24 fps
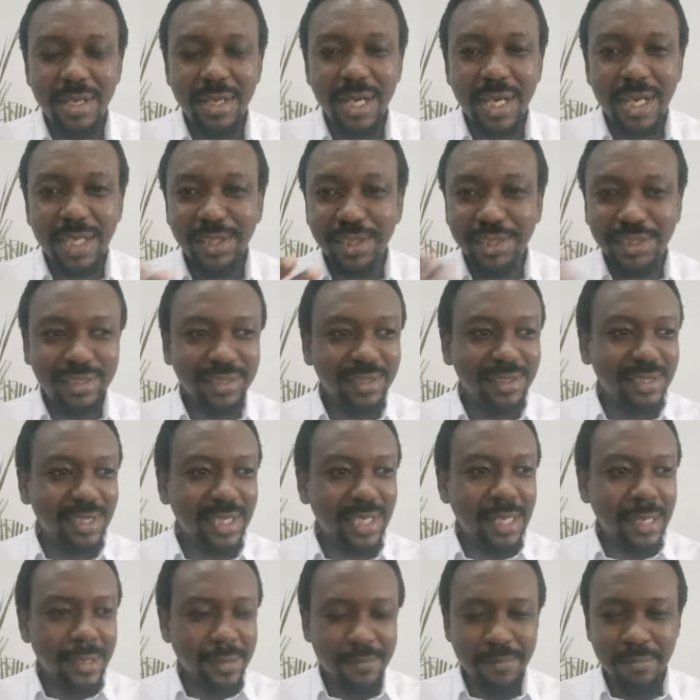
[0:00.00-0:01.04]
I used to
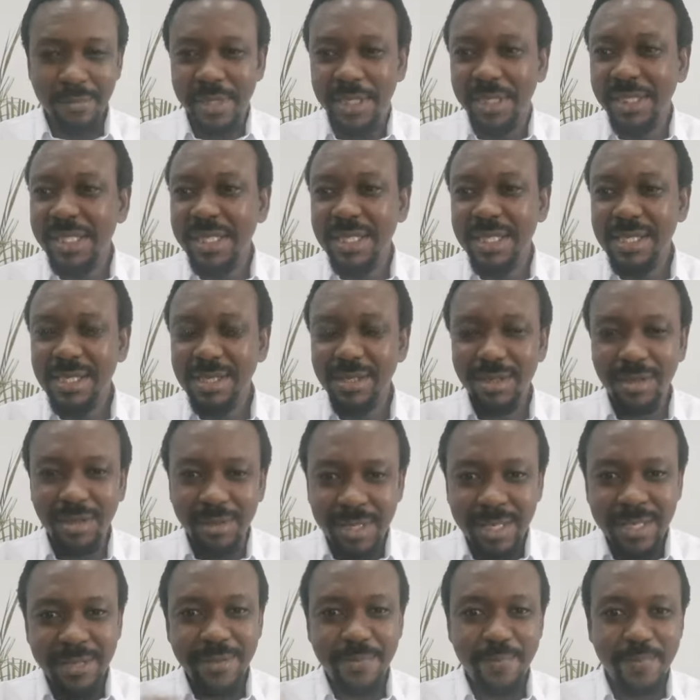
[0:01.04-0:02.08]
say money is
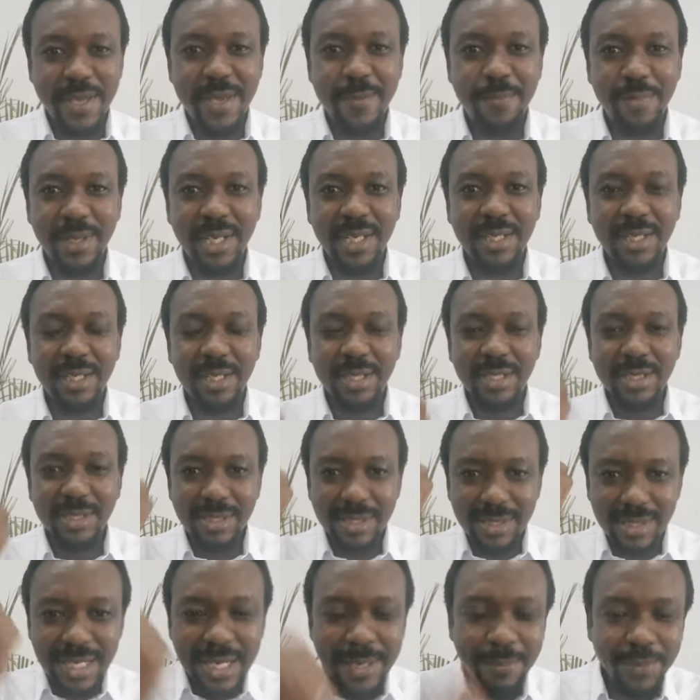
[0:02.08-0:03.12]
honorary paper
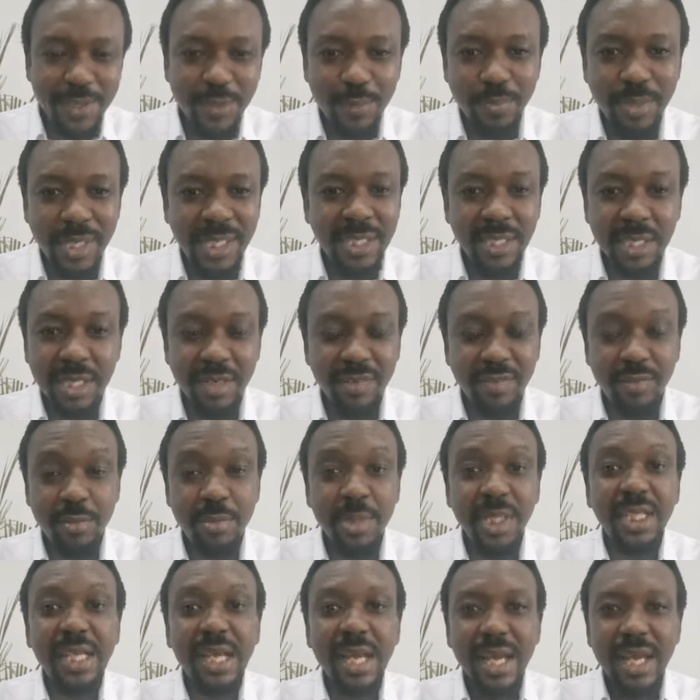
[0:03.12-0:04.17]
stamped by the
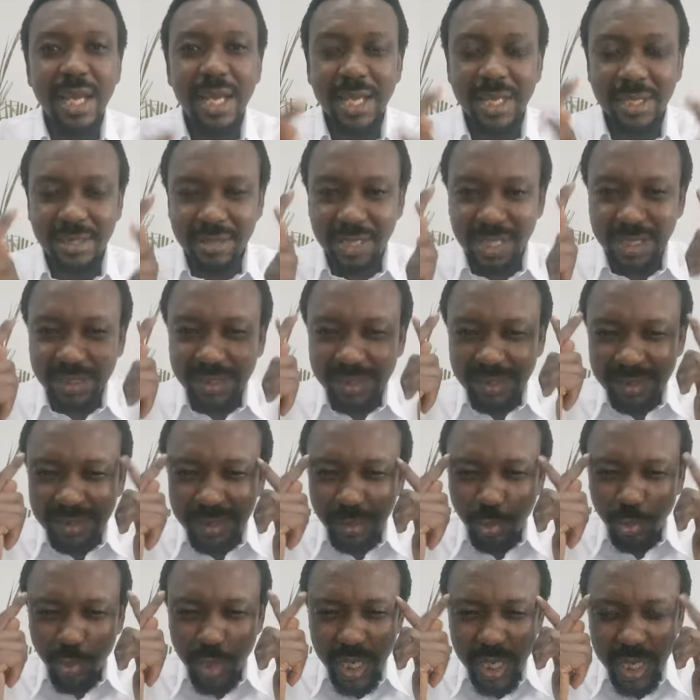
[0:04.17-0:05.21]
government, and that is the
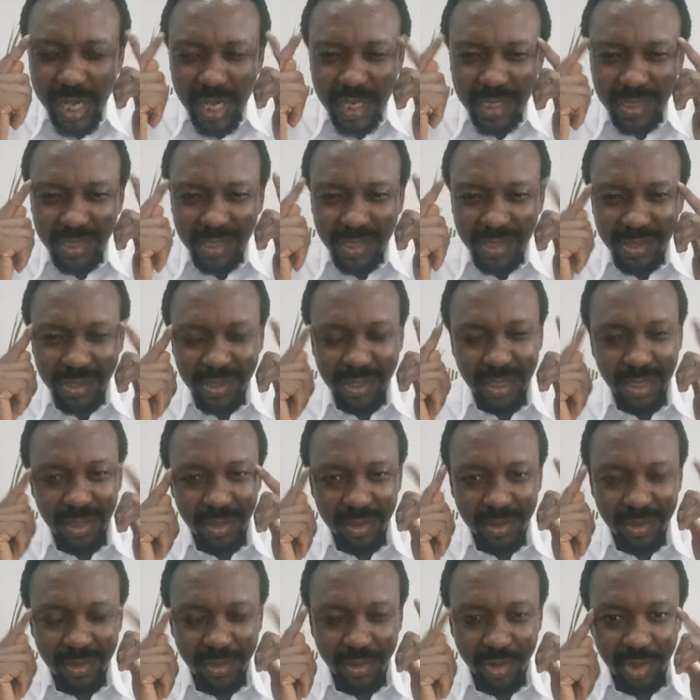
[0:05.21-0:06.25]
way I still see
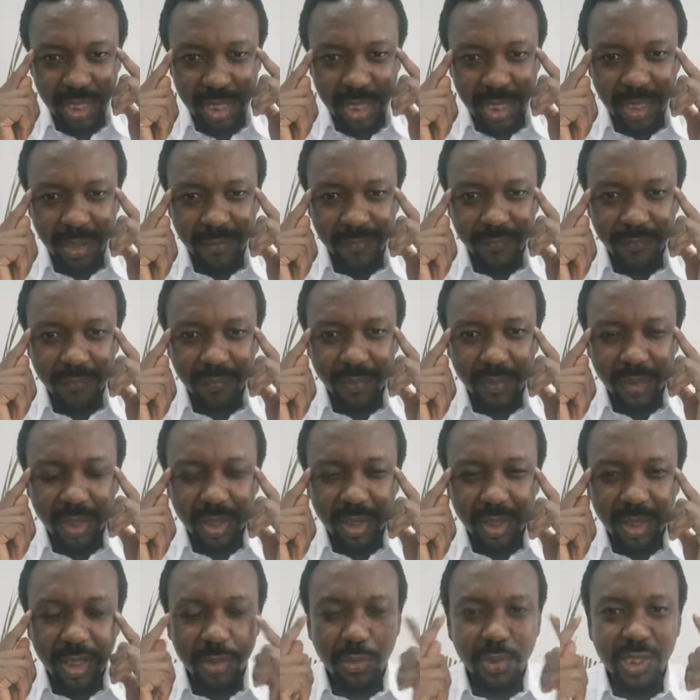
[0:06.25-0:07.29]
it today.
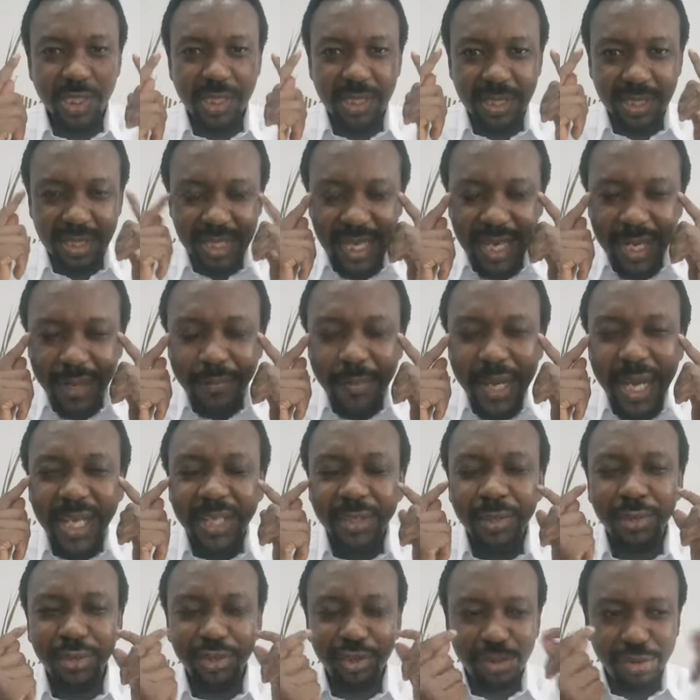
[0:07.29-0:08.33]
There was a time I
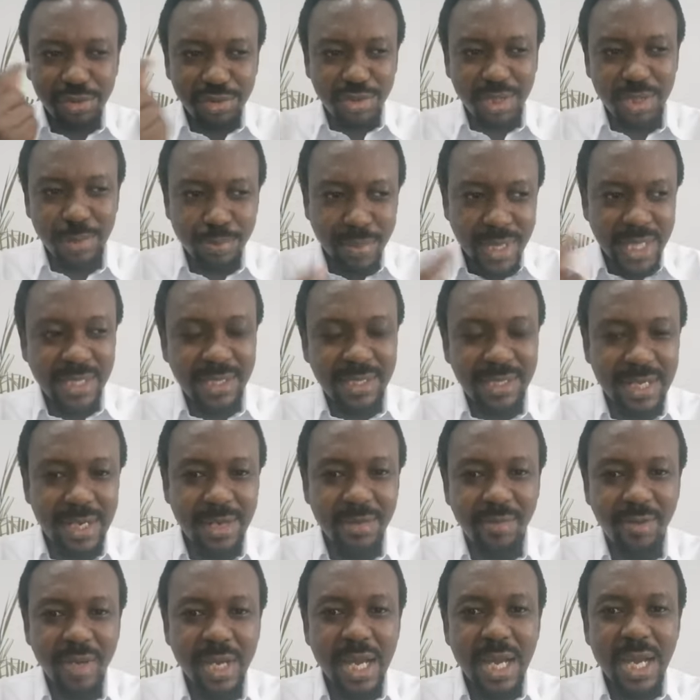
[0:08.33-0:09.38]
used to train
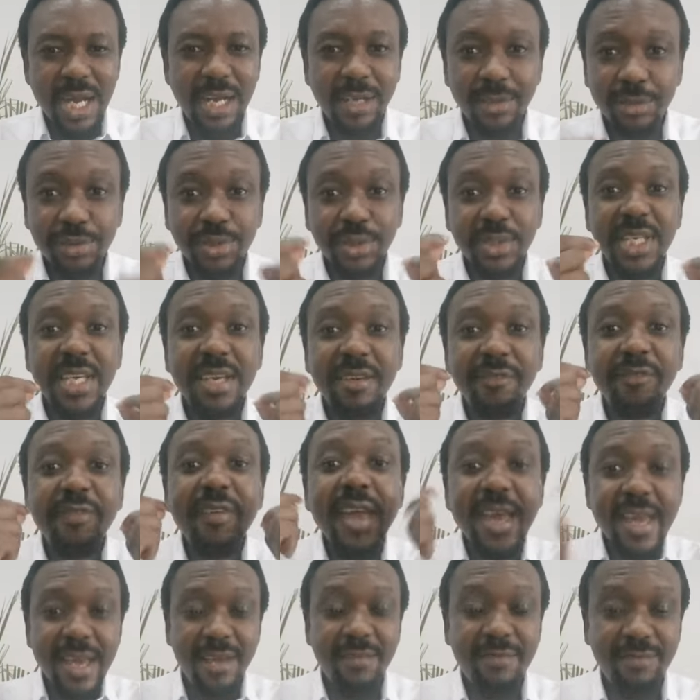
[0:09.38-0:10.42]
myself how to give
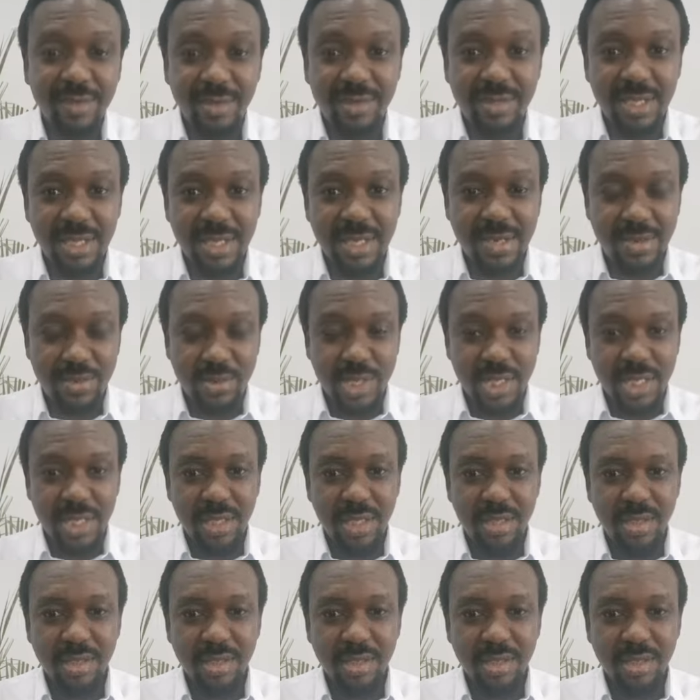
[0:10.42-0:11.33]
everything away.